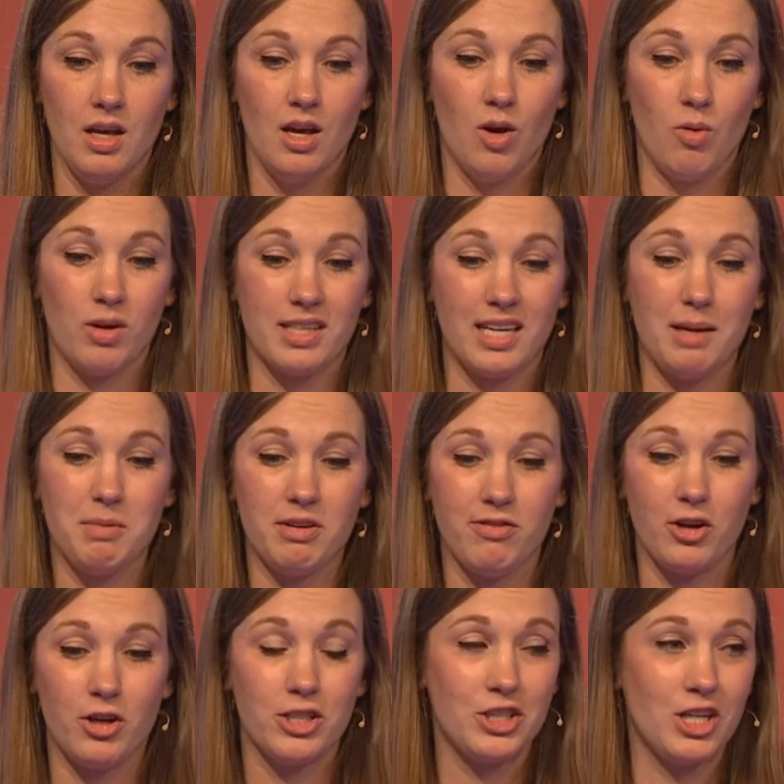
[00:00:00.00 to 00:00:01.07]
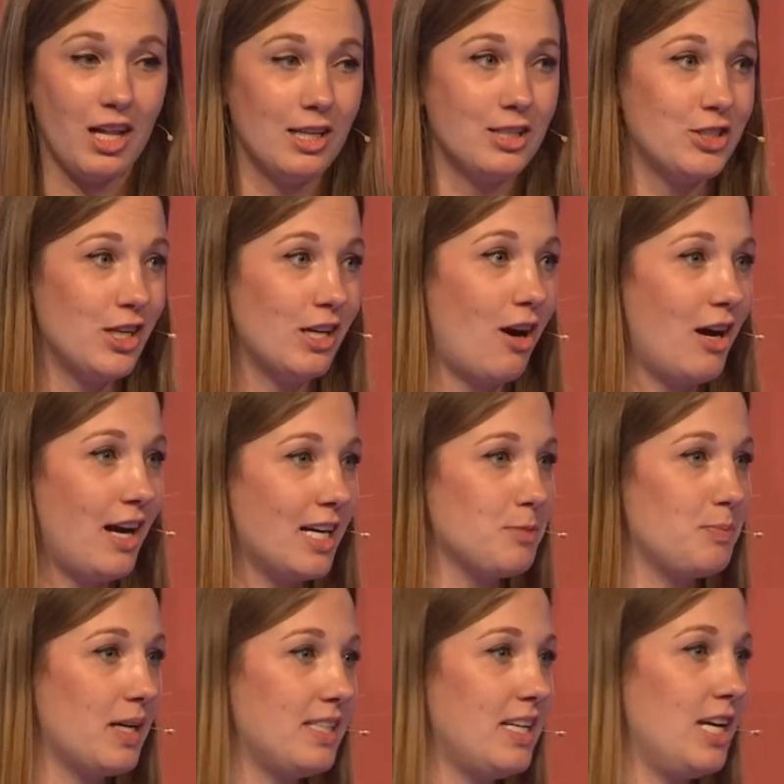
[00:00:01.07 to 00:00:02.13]
What can be very challenging are
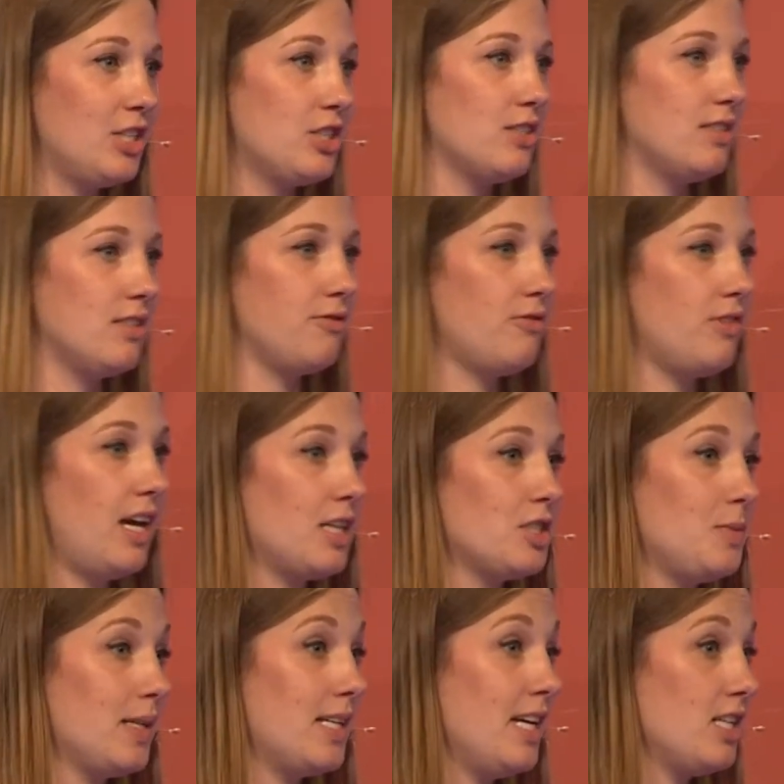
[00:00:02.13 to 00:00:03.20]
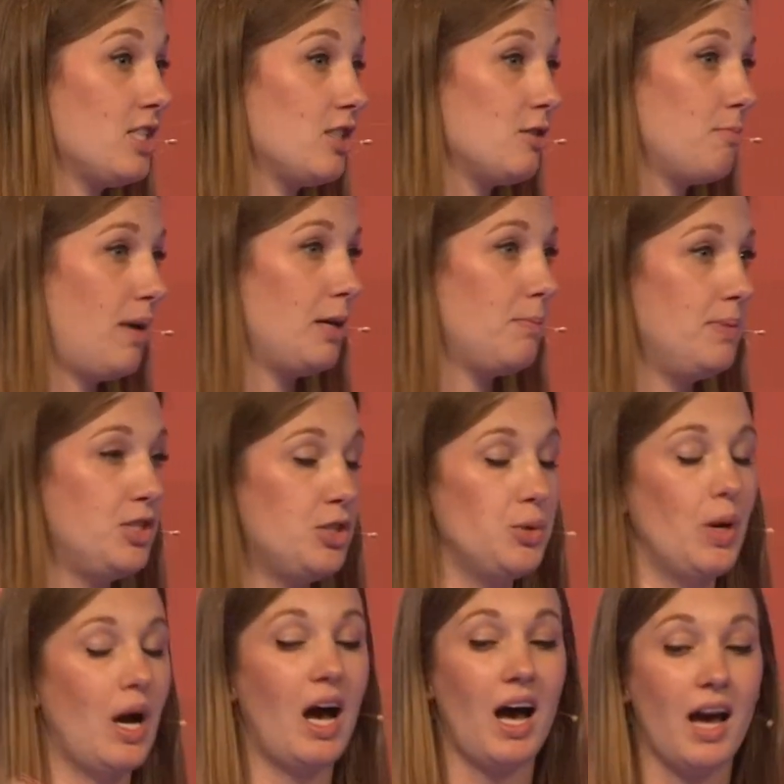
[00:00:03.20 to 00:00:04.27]
expectations. If the expectations might be
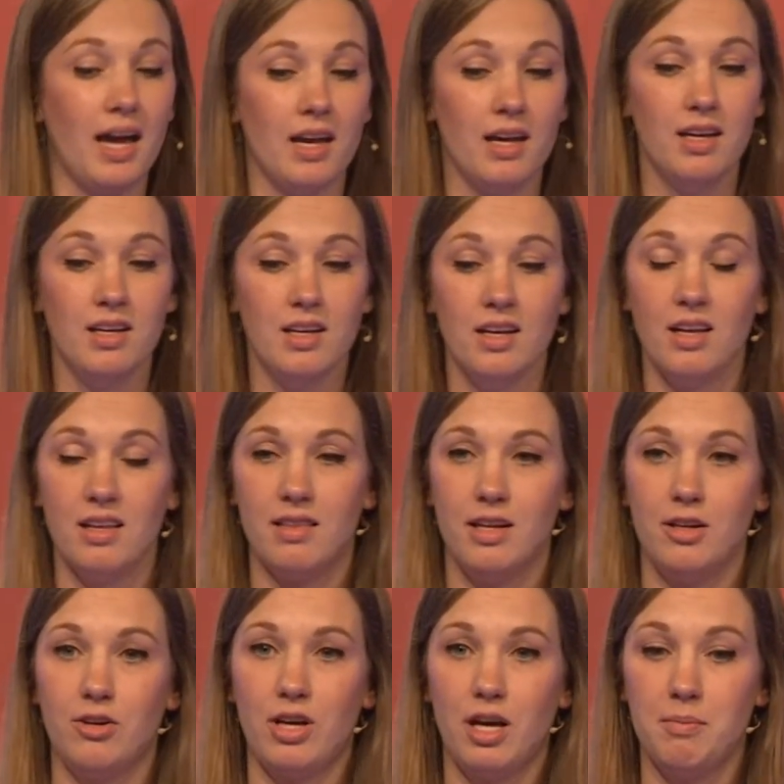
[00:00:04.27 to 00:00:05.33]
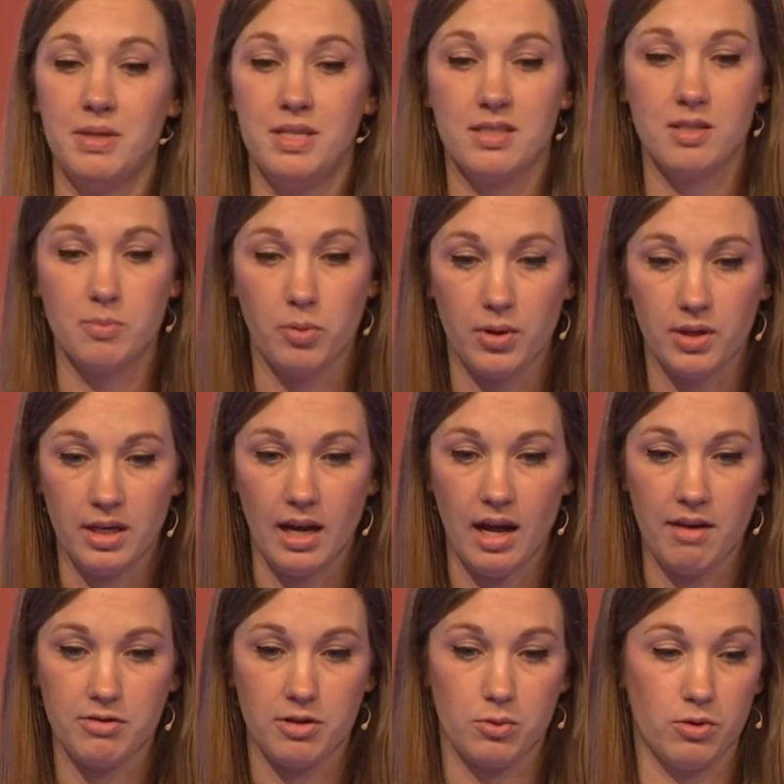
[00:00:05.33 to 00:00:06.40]
too high, then you can be disappointed
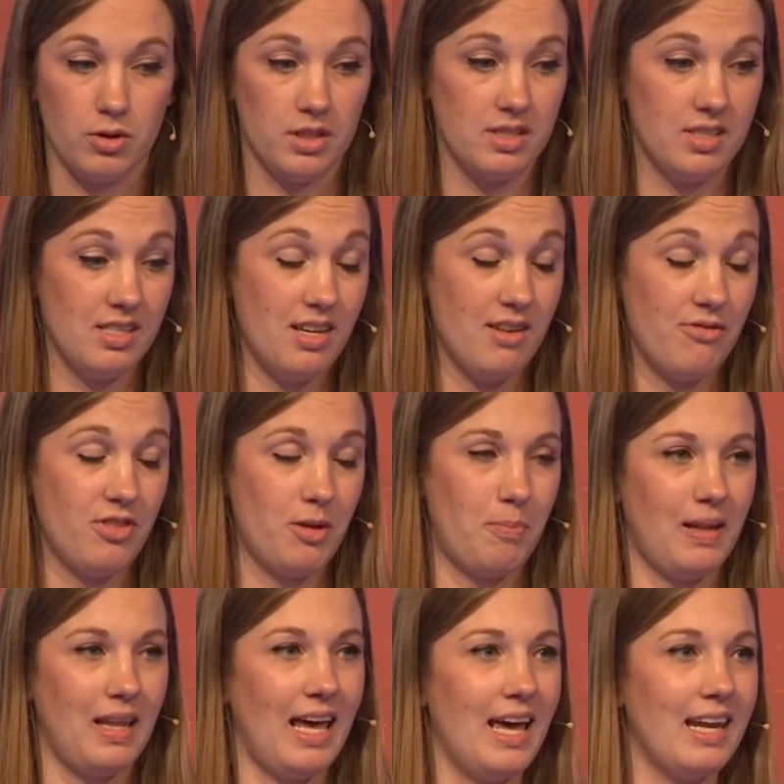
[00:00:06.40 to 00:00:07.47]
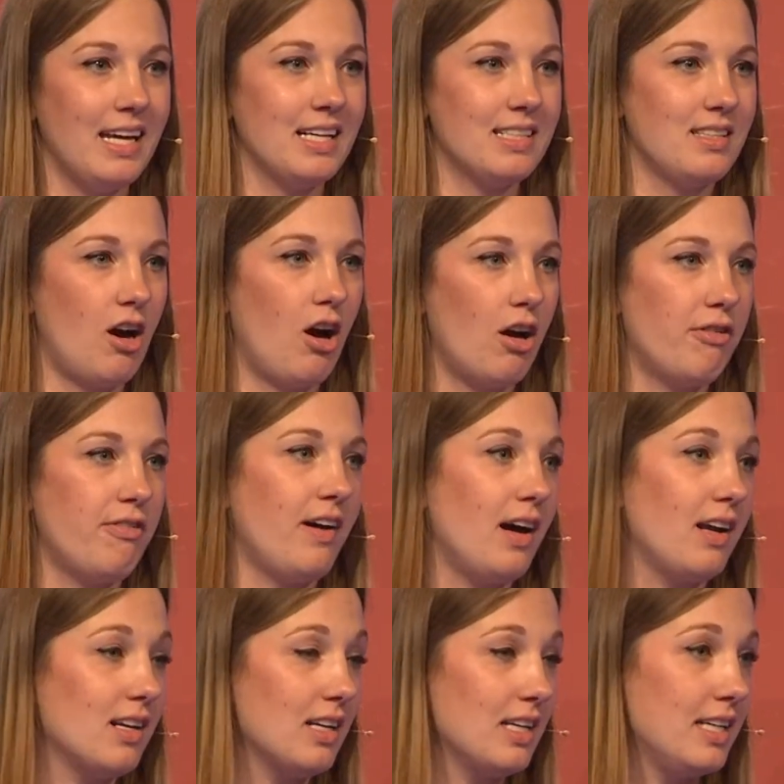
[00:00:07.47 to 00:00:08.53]
afterwards. If the planning is
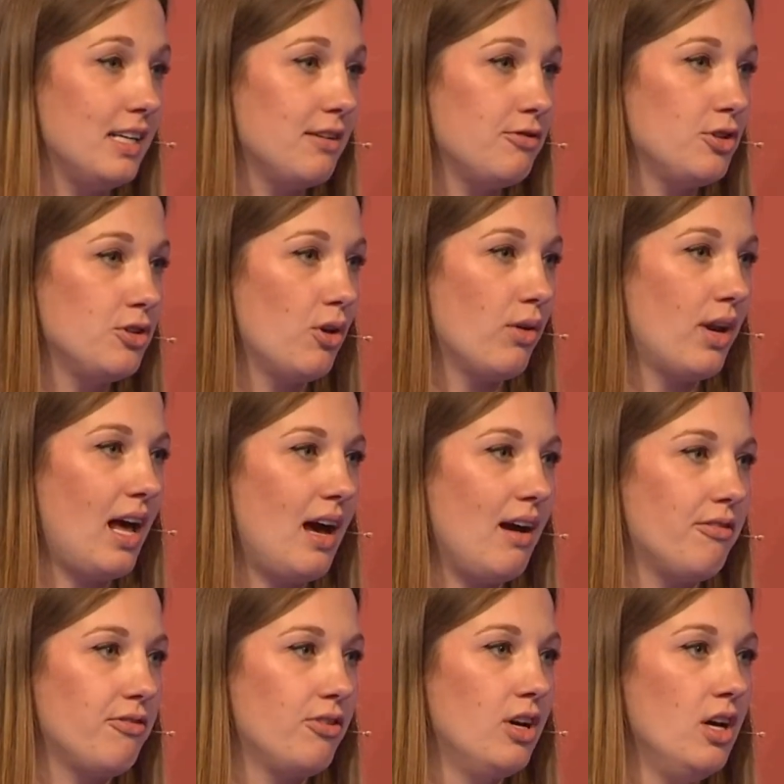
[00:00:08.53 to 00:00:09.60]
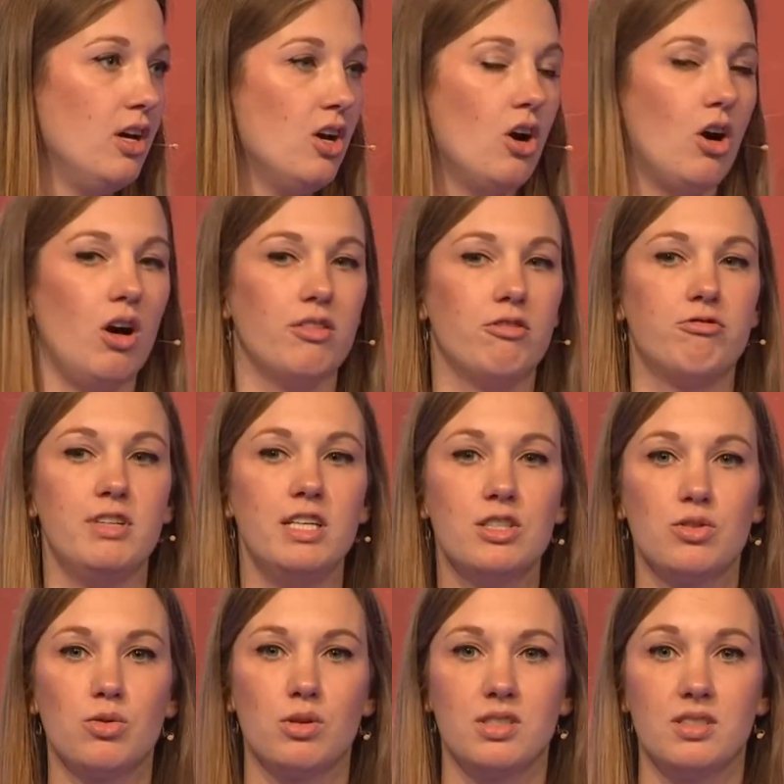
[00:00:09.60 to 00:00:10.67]
half-heartedly, if you don't have all the
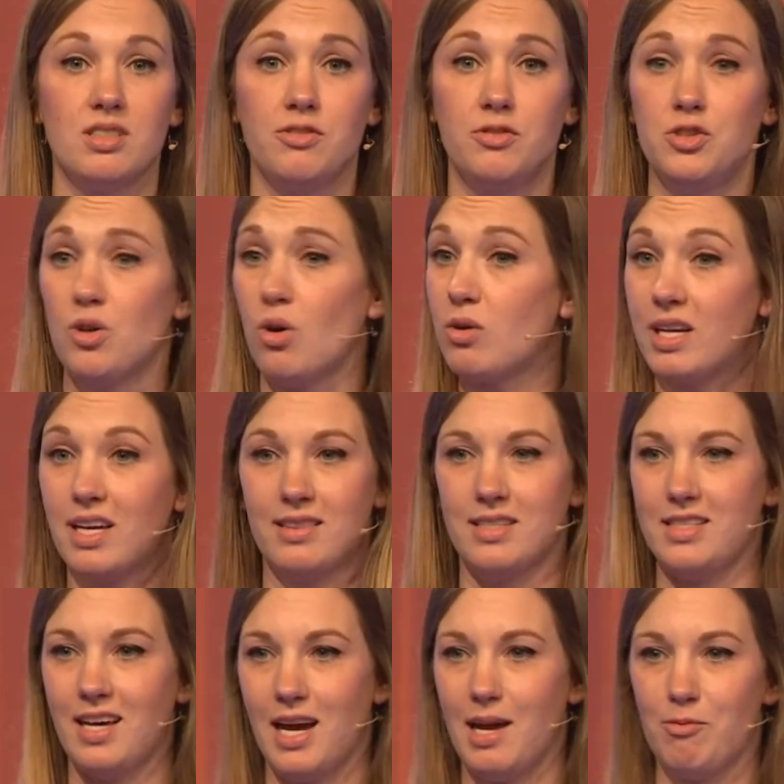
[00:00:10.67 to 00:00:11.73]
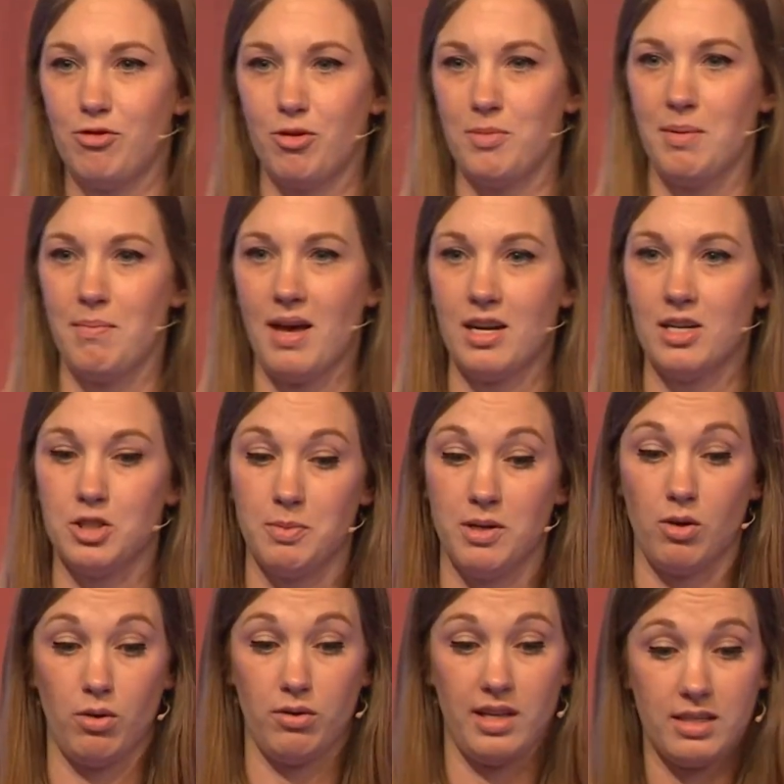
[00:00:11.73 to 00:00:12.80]
resources, if you don't get the time from your
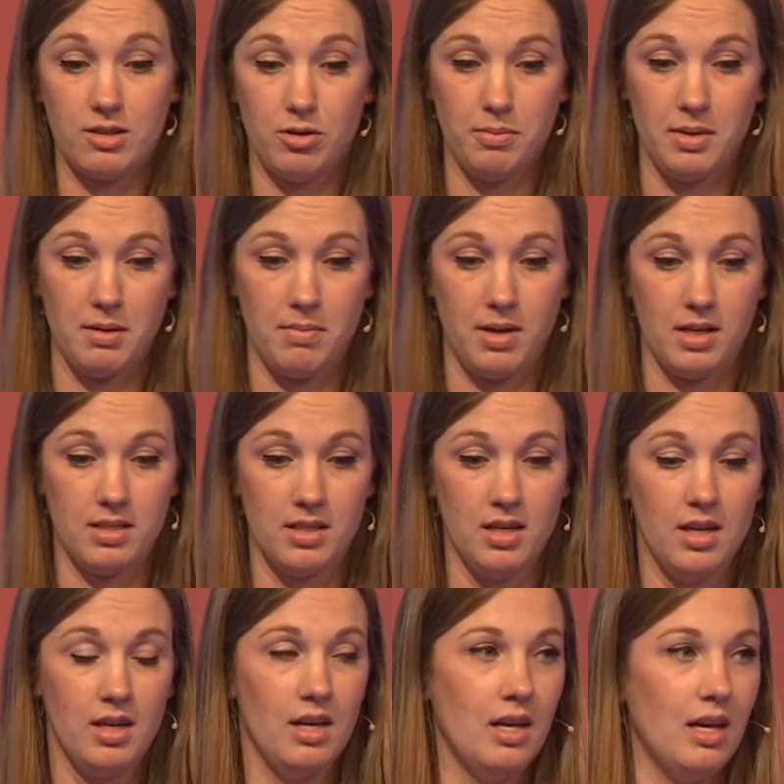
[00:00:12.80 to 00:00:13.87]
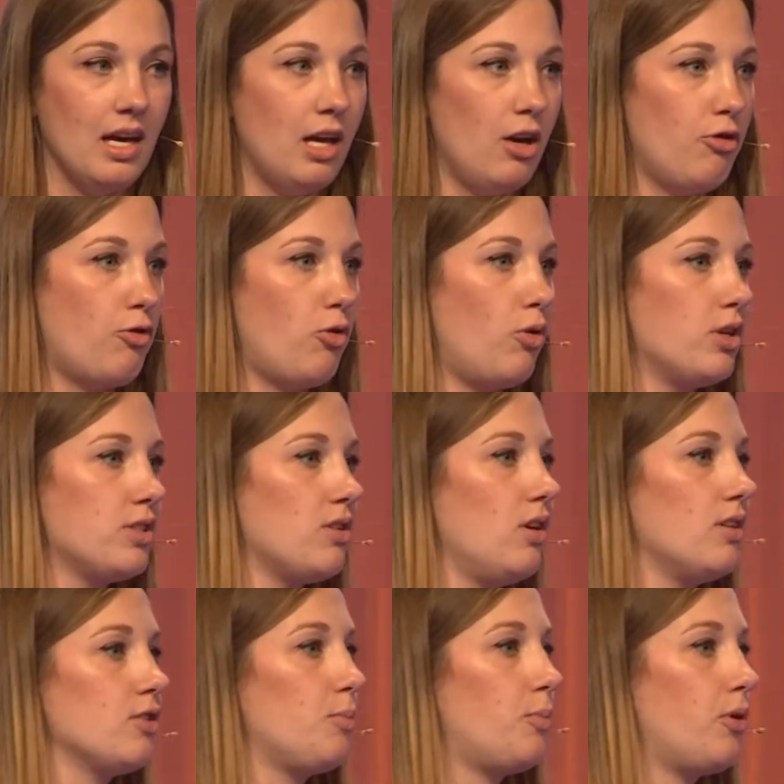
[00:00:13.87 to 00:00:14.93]
management or that commitment, and of course
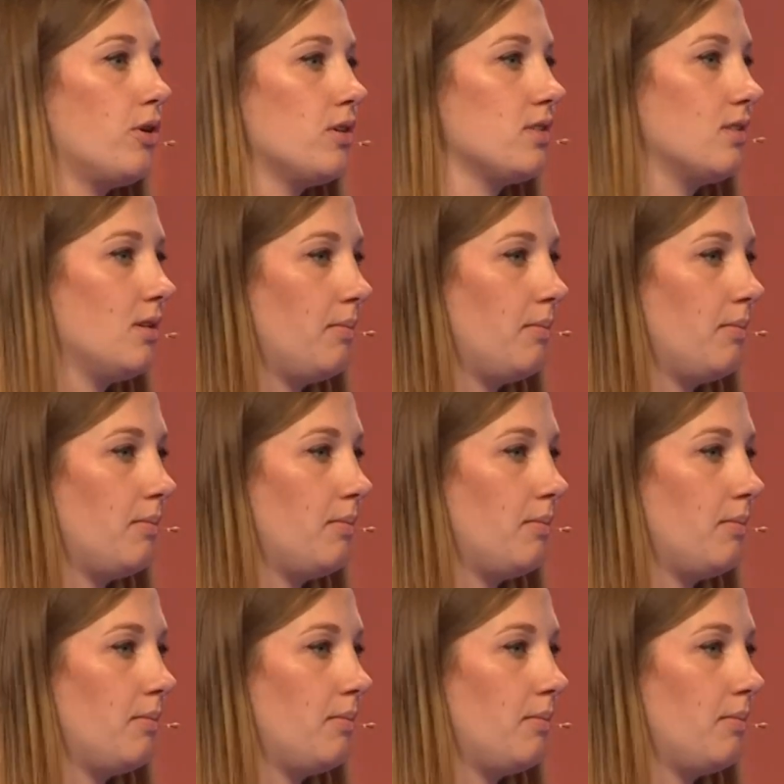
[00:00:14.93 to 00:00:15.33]
also personal